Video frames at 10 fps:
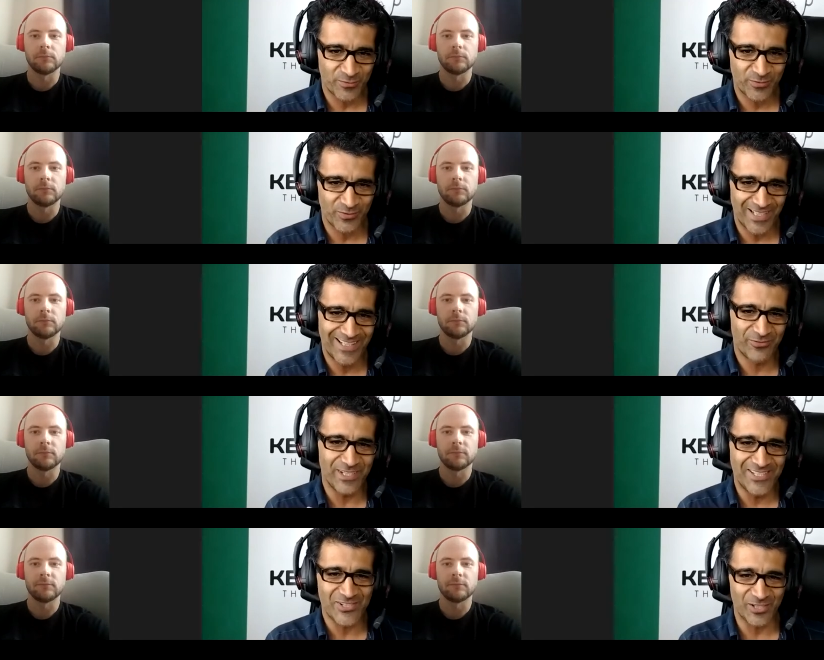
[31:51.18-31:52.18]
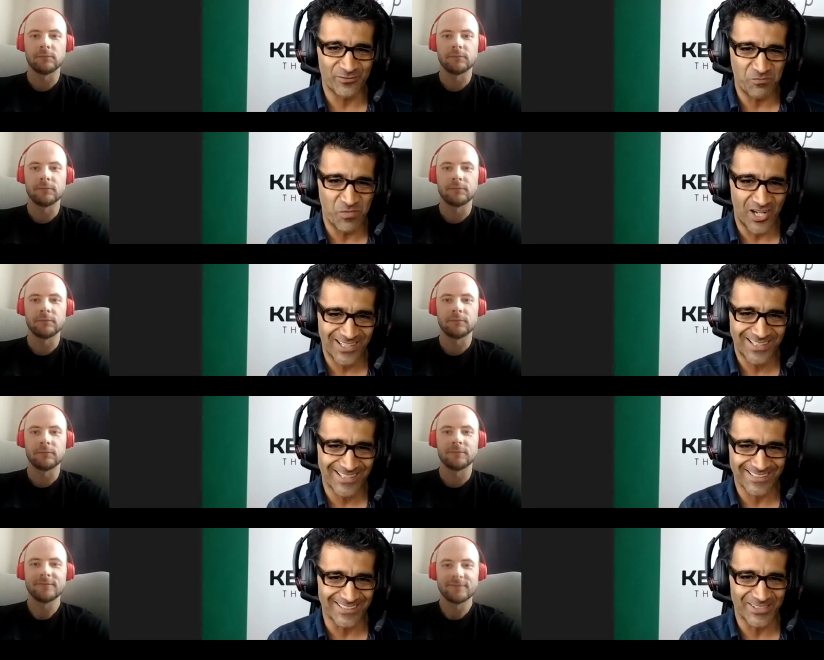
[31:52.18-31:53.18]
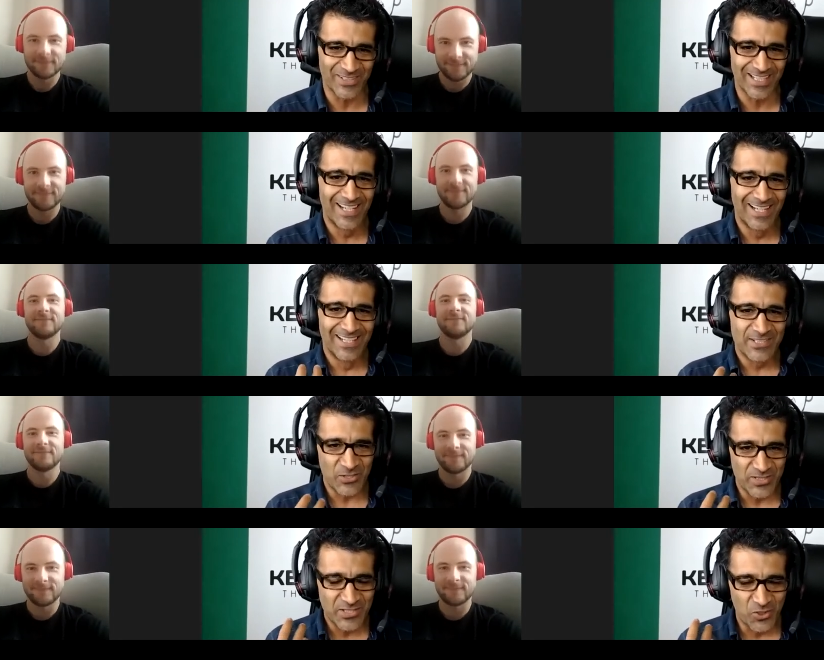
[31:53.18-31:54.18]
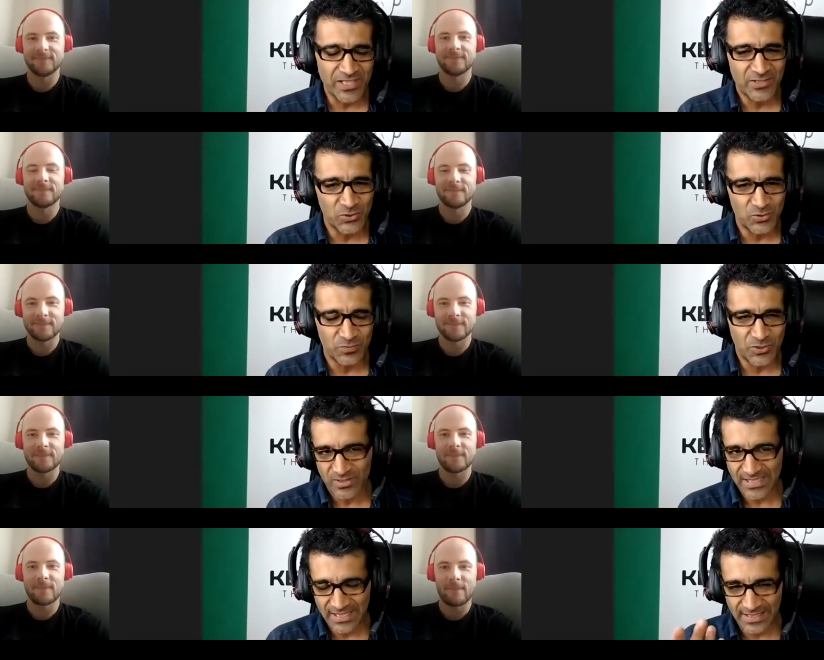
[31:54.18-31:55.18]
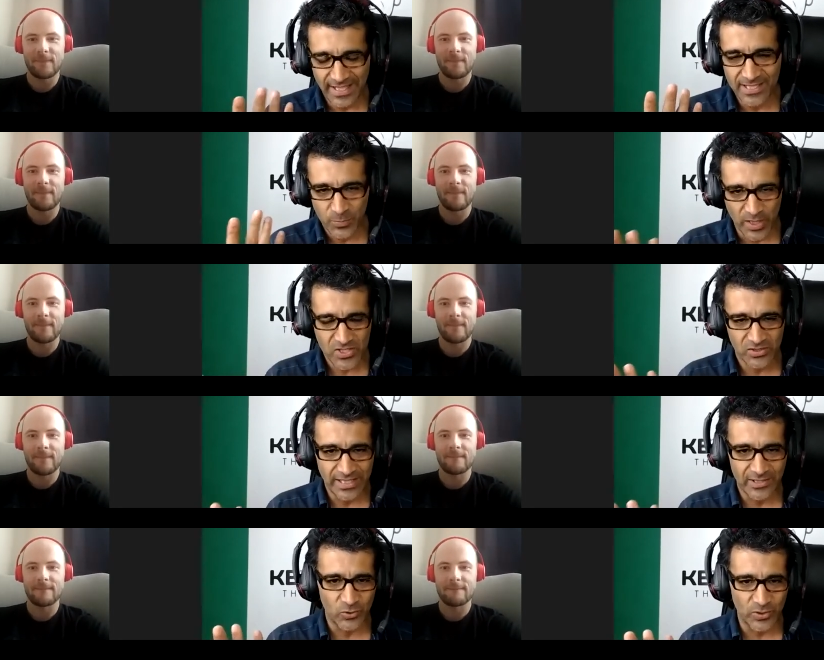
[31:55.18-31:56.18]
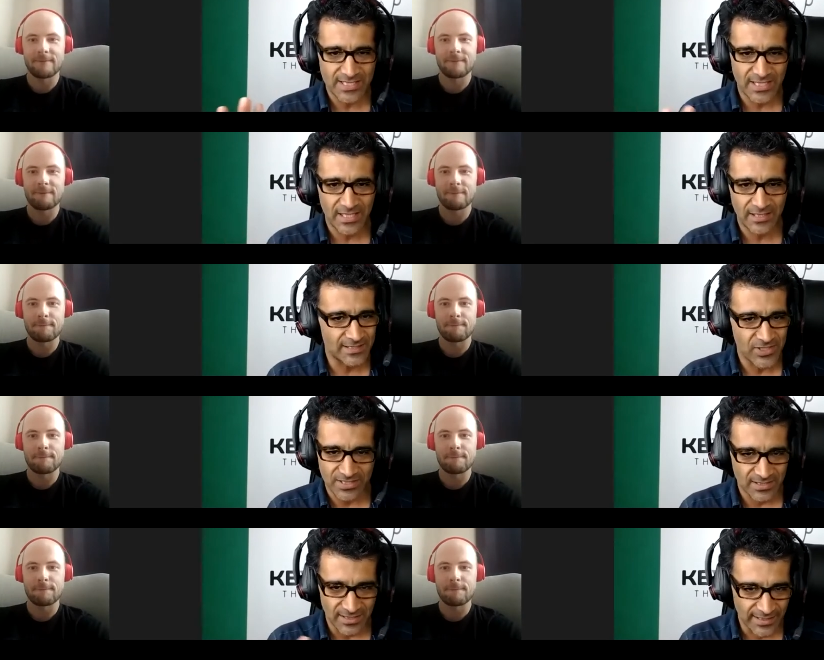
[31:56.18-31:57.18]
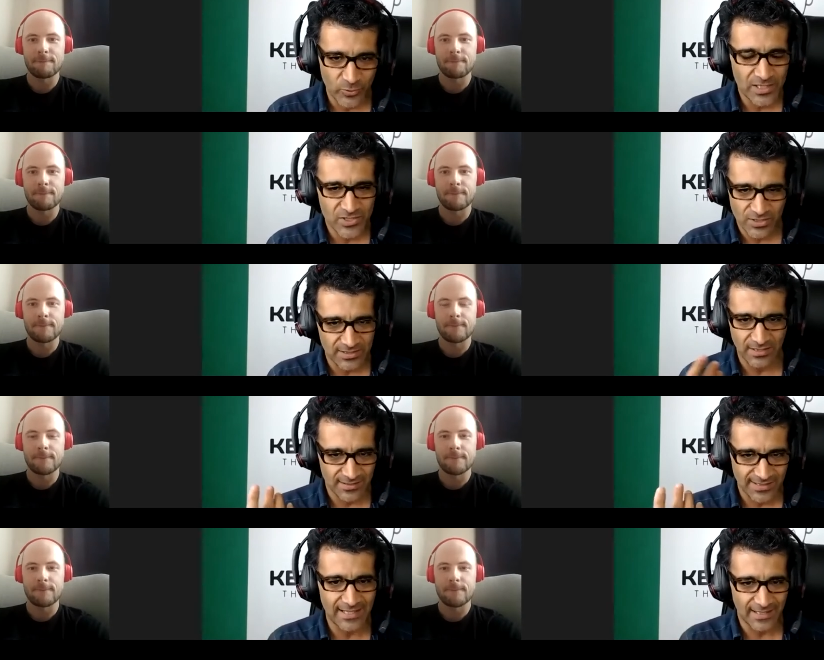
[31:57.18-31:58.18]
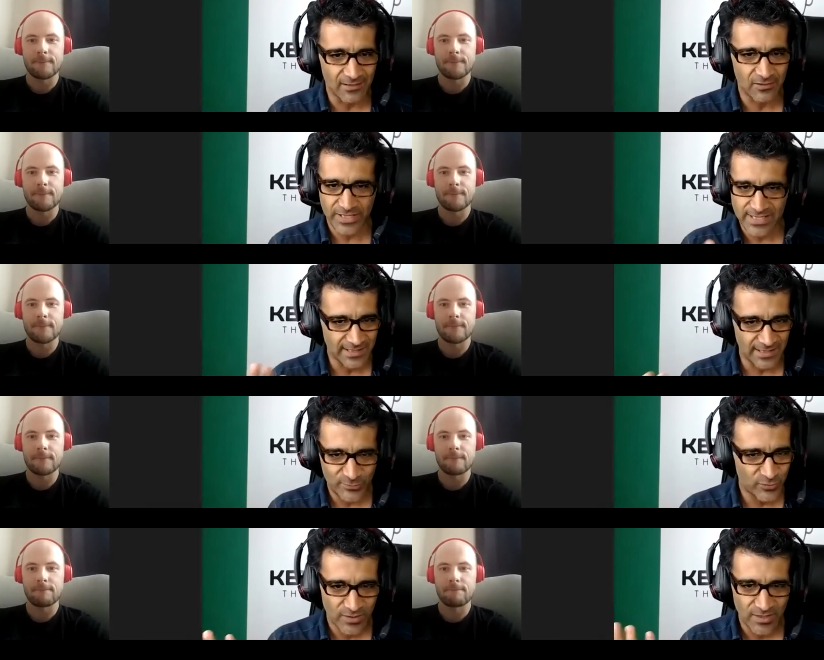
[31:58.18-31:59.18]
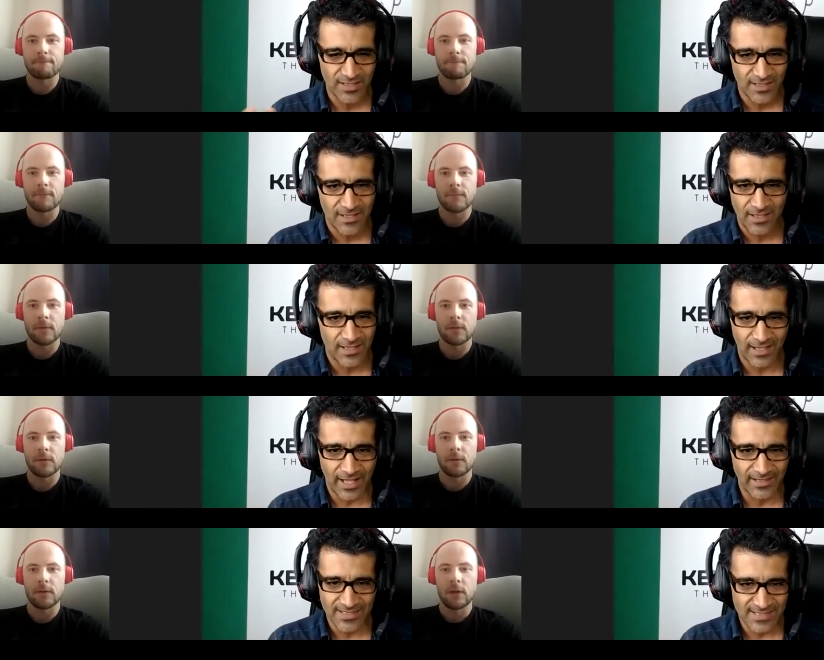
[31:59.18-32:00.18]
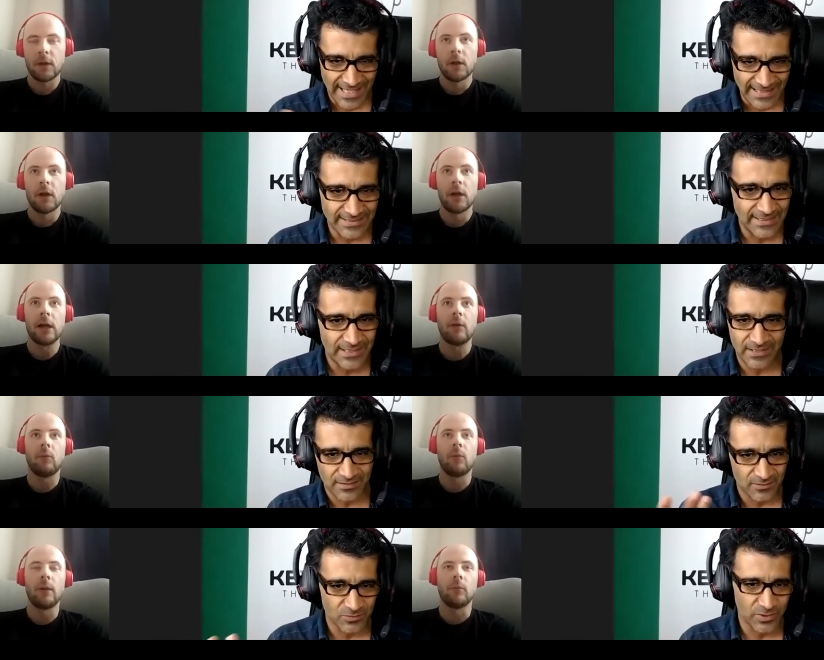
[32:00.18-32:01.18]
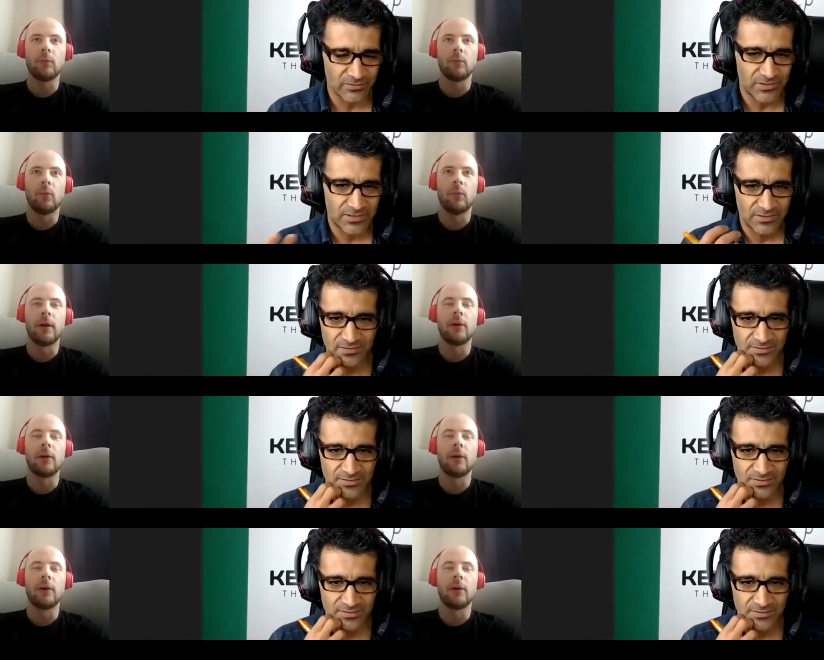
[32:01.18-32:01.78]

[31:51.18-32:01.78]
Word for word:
Speaker 1: feature of a market. You know, so it's going to. Do you see like exponentially increasing? It's just the liquidity is just going to take care of itself, and the uh, scaling uh, well, and whatever. We're